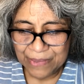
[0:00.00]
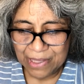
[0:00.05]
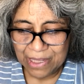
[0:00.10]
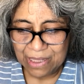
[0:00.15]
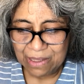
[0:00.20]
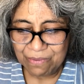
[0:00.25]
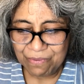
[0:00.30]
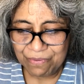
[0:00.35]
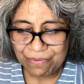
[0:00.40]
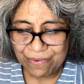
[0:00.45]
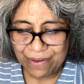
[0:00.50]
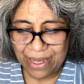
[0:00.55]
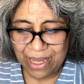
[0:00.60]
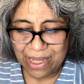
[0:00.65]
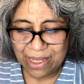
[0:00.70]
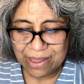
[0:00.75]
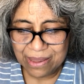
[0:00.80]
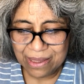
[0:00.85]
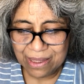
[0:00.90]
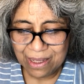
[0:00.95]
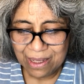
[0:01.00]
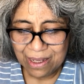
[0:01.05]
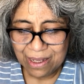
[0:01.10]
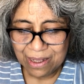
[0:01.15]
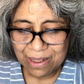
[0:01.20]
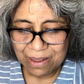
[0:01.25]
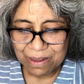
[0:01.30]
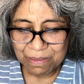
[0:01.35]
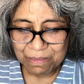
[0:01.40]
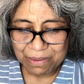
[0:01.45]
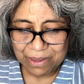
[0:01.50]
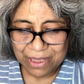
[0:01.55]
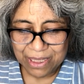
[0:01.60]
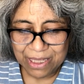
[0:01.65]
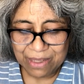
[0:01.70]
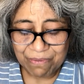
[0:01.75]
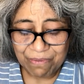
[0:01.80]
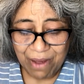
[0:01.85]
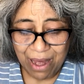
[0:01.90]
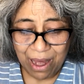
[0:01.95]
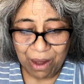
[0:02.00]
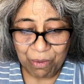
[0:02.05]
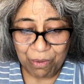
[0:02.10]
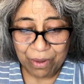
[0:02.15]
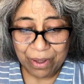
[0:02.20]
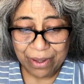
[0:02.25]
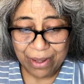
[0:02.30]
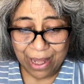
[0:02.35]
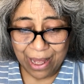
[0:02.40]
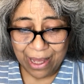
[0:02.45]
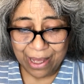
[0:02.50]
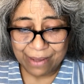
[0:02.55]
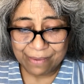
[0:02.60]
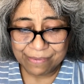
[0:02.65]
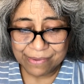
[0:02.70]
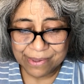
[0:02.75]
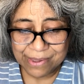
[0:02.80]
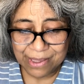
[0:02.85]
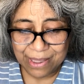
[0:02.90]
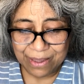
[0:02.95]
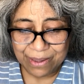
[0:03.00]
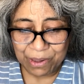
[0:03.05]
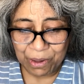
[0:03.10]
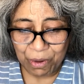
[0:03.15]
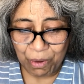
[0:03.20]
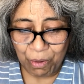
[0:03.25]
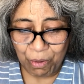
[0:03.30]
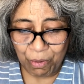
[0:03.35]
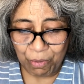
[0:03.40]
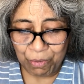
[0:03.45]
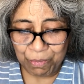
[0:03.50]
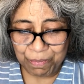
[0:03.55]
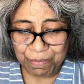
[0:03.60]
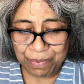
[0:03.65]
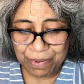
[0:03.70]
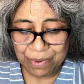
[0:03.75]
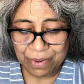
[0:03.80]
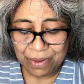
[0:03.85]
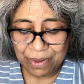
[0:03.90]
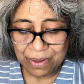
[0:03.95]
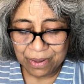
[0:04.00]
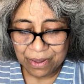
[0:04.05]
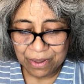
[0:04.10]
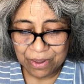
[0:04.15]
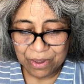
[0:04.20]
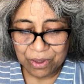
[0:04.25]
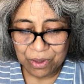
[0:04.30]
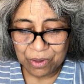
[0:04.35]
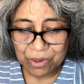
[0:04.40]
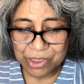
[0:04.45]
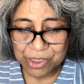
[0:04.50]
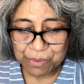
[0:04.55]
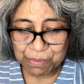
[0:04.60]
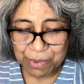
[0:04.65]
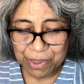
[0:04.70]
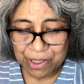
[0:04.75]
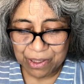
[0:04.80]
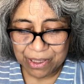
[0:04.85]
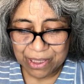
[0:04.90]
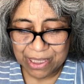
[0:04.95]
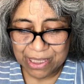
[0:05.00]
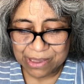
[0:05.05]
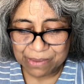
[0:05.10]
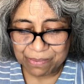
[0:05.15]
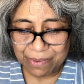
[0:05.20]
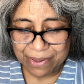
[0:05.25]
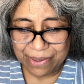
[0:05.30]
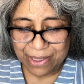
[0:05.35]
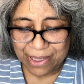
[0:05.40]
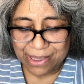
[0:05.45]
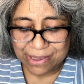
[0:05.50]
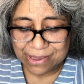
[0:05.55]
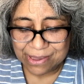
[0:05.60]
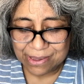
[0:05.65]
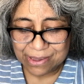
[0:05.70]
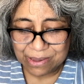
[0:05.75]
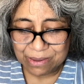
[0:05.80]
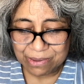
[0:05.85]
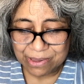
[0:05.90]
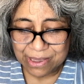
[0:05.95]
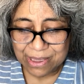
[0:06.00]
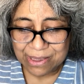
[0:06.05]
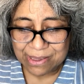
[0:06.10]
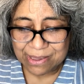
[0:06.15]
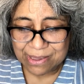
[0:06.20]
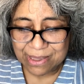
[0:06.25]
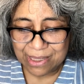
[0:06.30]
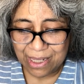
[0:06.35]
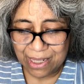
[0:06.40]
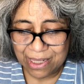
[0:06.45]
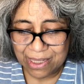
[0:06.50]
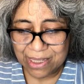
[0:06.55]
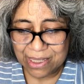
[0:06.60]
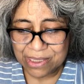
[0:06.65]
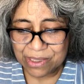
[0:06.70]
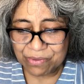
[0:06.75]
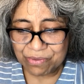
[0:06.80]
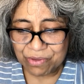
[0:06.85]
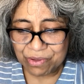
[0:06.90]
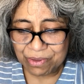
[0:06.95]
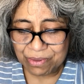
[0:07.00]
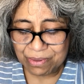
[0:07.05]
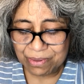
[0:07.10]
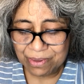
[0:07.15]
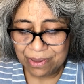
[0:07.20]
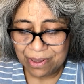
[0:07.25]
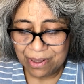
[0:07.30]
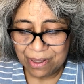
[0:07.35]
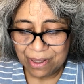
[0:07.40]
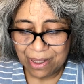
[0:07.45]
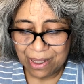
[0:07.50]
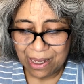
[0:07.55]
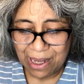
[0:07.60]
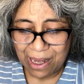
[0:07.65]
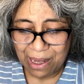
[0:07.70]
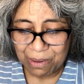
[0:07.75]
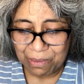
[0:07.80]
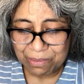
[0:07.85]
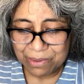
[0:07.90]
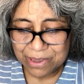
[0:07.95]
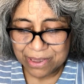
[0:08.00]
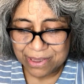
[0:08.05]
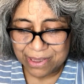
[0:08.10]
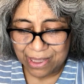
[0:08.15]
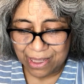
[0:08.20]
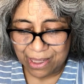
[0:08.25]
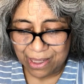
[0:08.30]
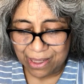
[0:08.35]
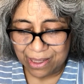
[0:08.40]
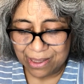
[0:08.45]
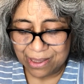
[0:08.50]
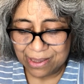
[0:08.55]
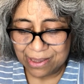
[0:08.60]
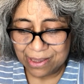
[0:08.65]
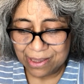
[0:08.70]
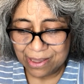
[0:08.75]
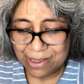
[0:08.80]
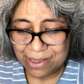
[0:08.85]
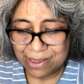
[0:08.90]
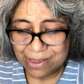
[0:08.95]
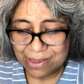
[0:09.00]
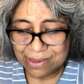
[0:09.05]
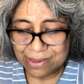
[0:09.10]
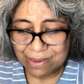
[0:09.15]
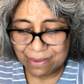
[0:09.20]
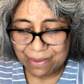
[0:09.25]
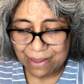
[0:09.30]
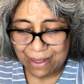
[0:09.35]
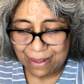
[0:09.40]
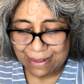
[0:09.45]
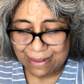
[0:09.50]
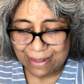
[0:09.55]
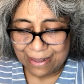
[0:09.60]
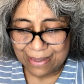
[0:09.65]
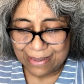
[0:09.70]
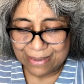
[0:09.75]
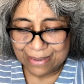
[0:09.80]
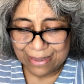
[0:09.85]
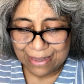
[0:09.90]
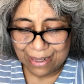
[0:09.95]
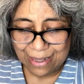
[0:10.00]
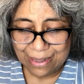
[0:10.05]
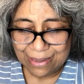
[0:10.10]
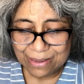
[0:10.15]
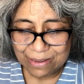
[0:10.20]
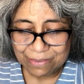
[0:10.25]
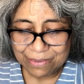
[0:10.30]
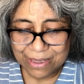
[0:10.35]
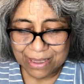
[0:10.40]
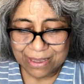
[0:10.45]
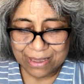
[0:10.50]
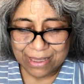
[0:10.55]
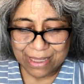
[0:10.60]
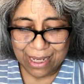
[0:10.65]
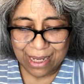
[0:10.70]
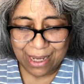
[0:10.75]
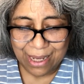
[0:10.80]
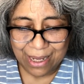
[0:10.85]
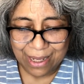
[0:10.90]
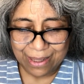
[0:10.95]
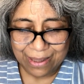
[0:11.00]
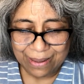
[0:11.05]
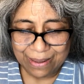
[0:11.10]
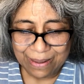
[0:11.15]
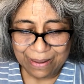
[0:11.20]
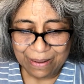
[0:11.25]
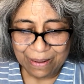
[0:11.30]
In faith, we live our lives in the hope your spirit is with us to sustain us through our day, so that at the end of the day,